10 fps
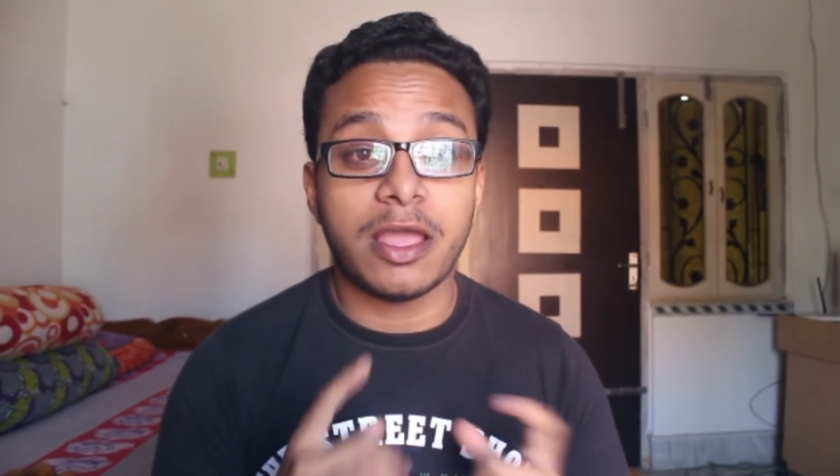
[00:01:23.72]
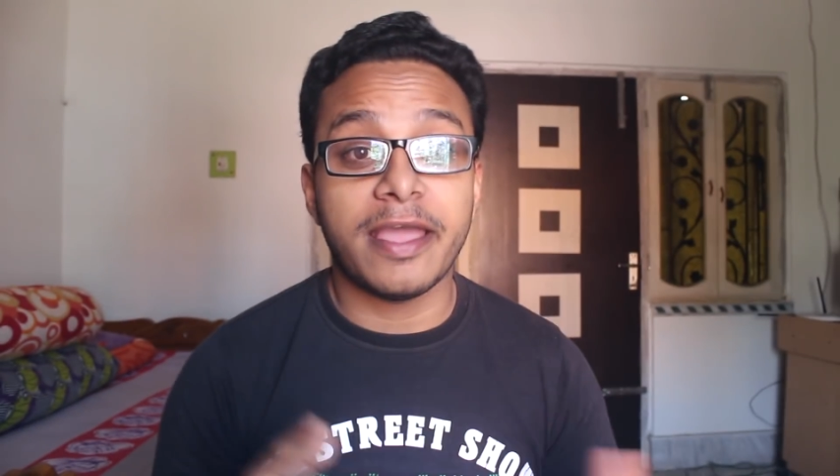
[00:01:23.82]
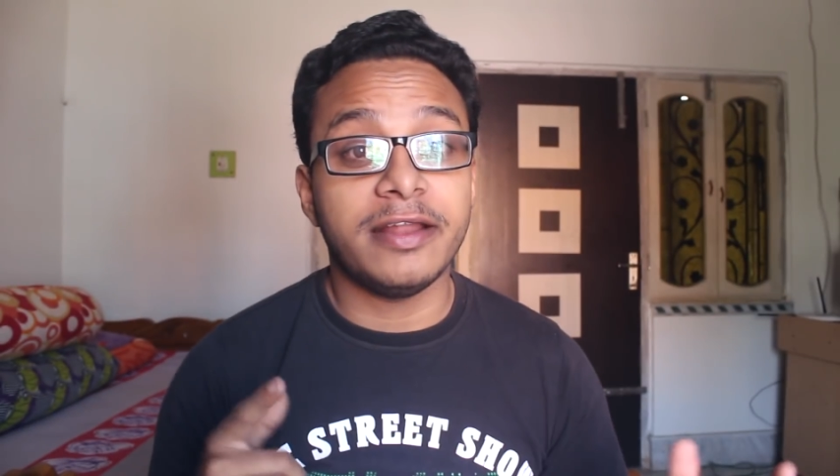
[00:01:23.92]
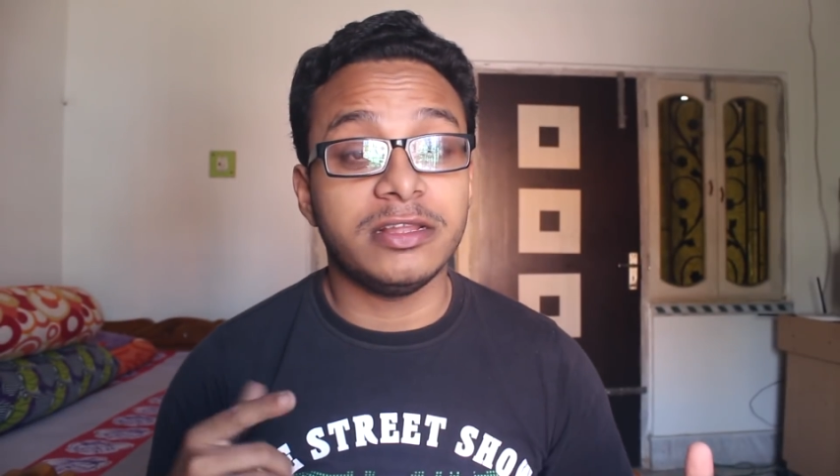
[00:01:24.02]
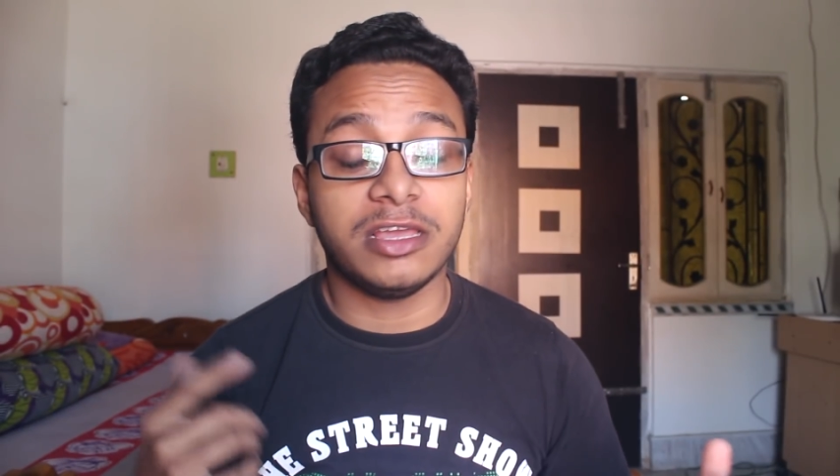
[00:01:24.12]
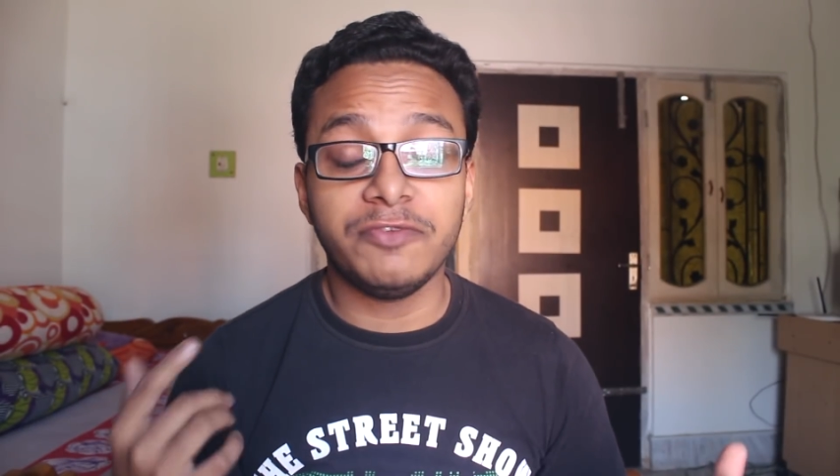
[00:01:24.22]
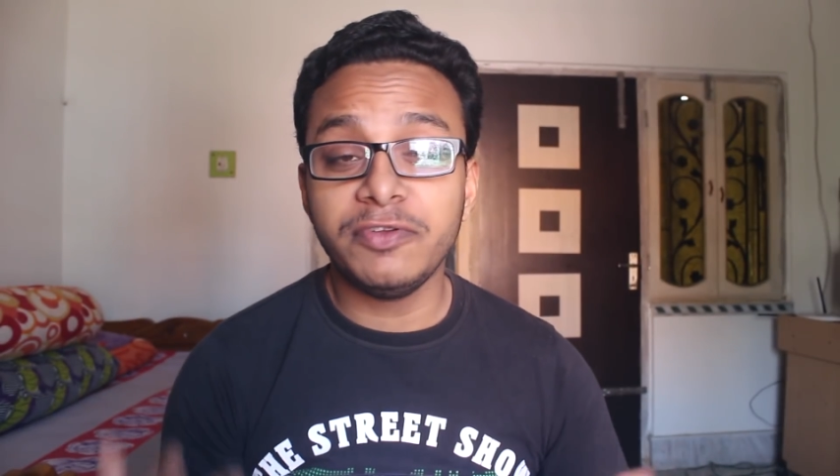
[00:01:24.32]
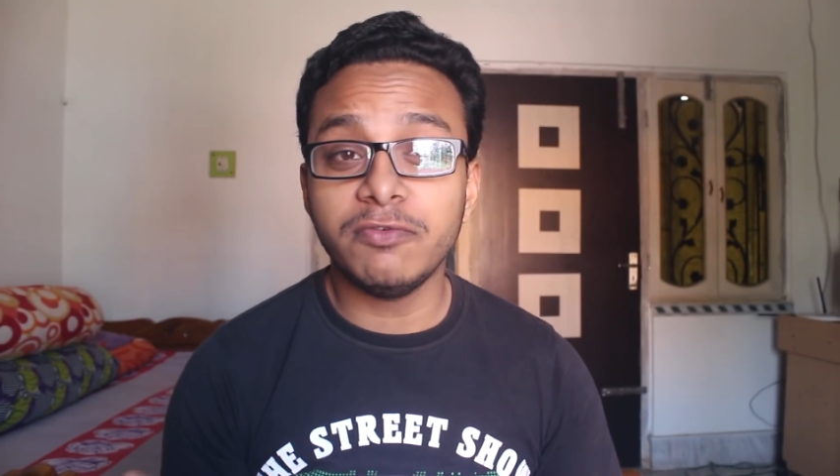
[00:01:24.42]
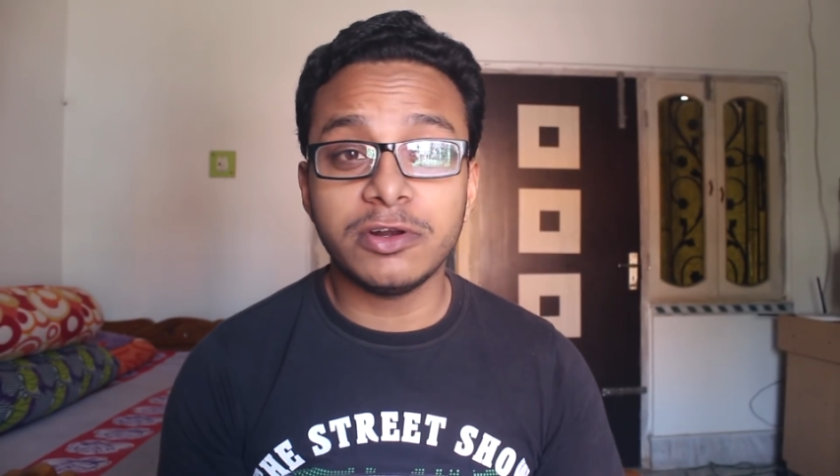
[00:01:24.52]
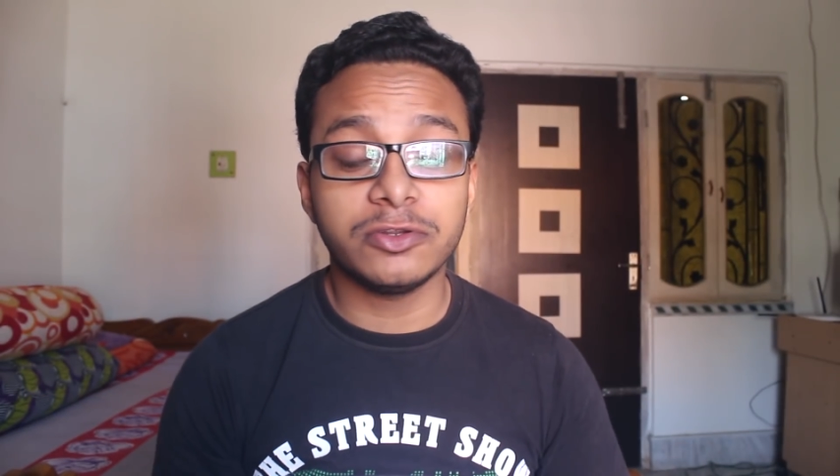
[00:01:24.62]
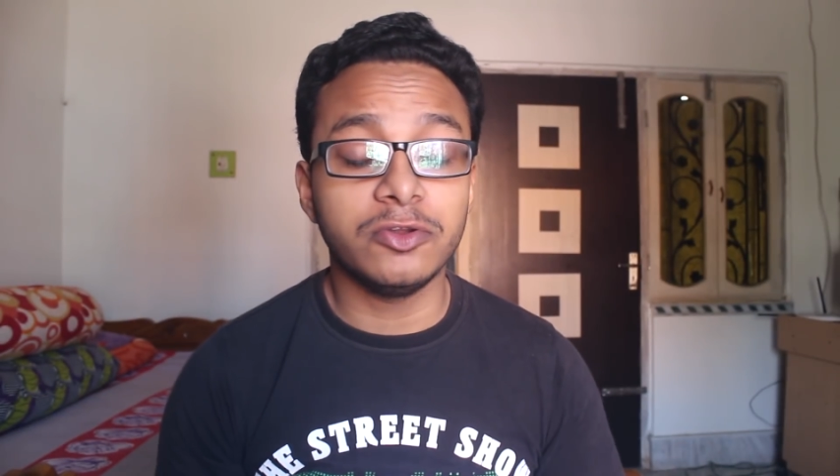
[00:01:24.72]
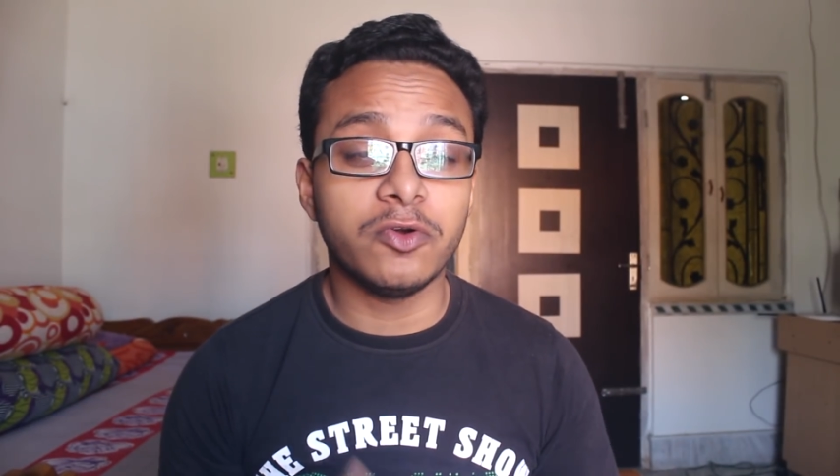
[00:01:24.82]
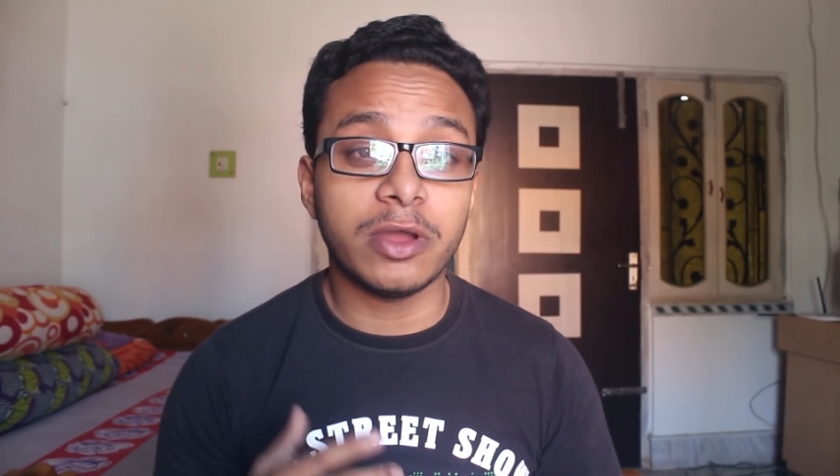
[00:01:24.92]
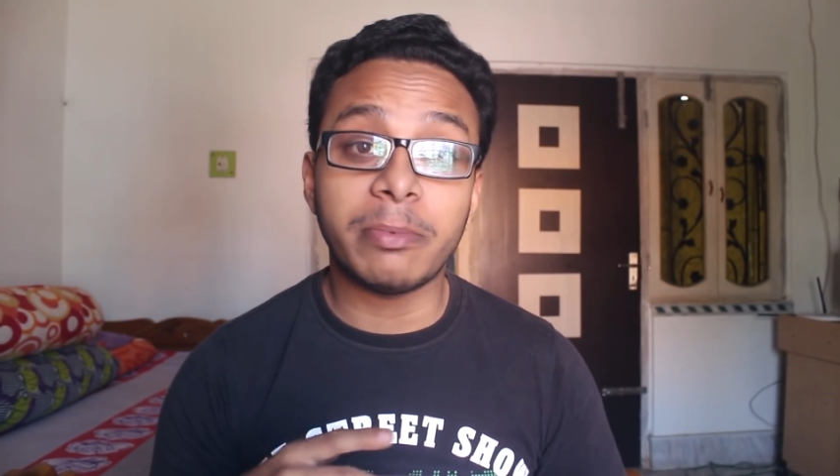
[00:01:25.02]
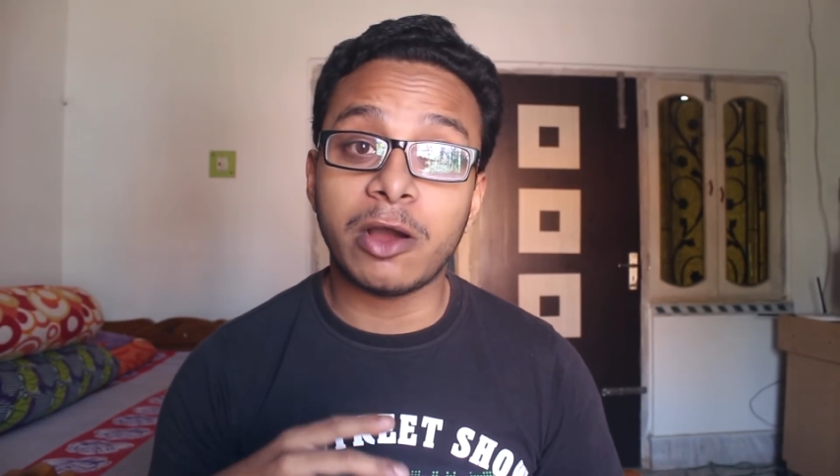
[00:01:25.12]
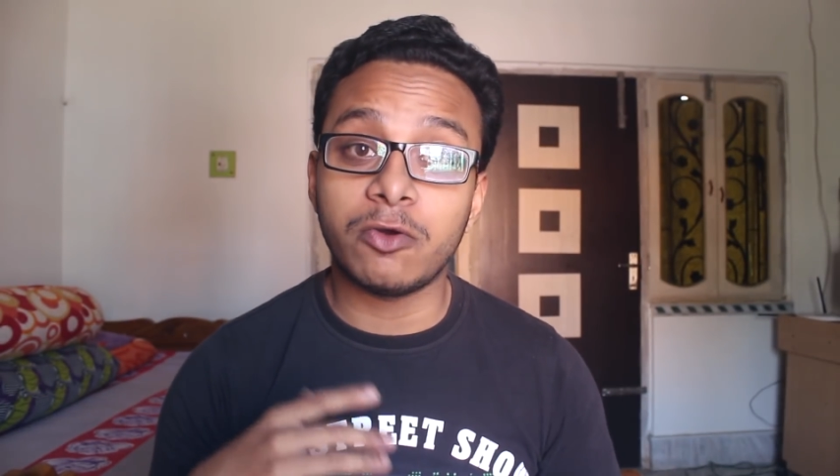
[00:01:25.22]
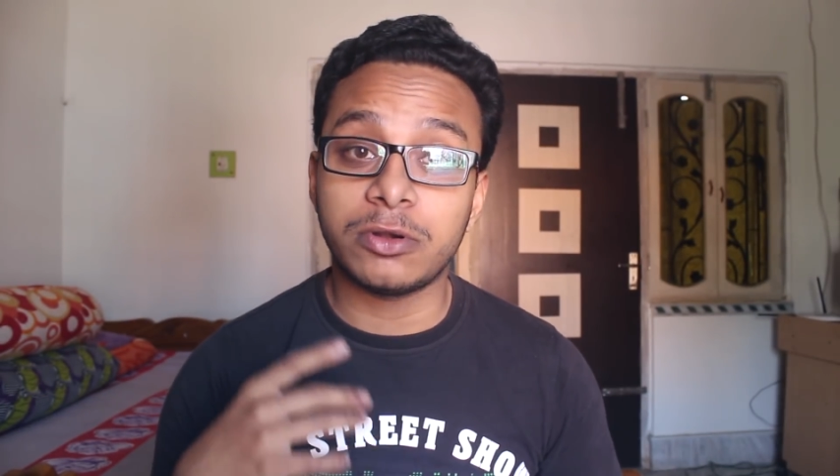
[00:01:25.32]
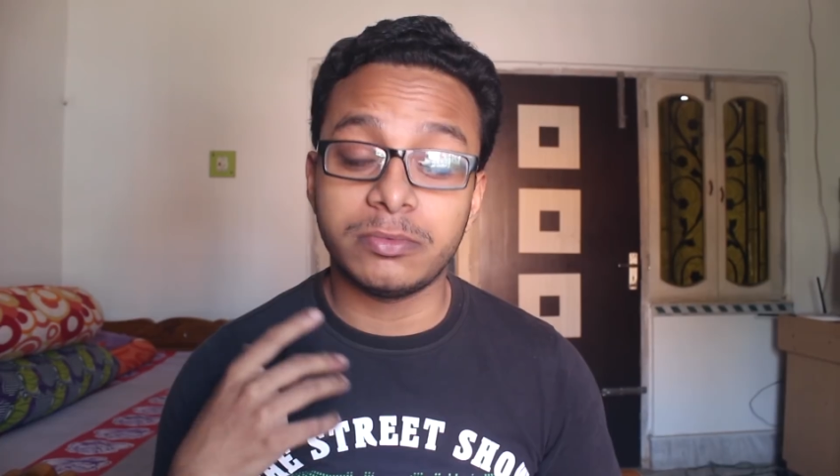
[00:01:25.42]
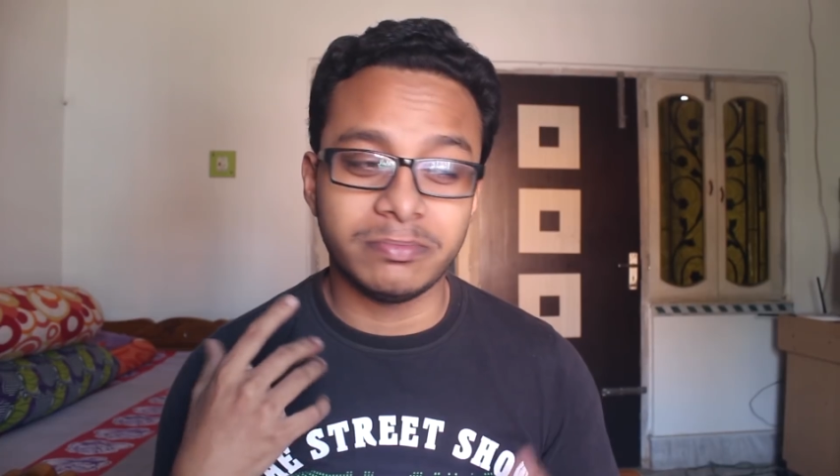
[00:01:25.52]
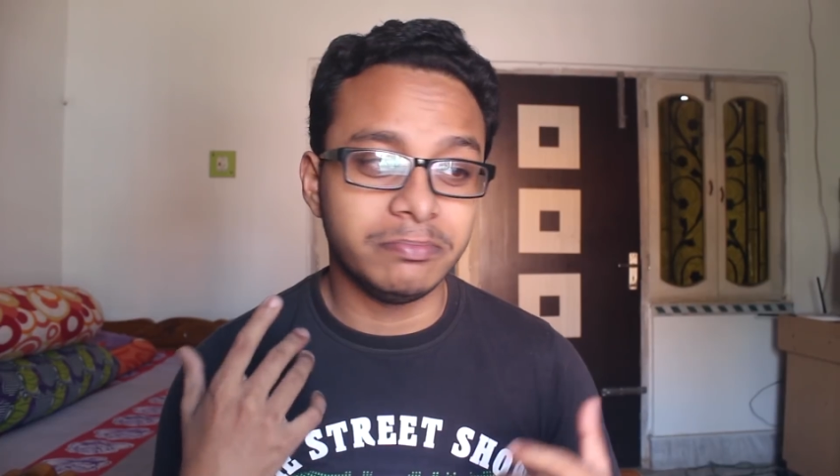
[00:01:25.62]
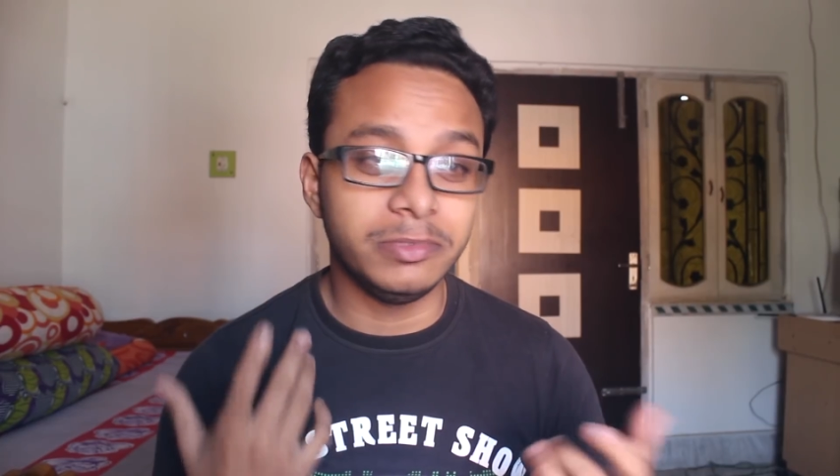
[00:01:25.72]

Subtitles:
And if you want to know about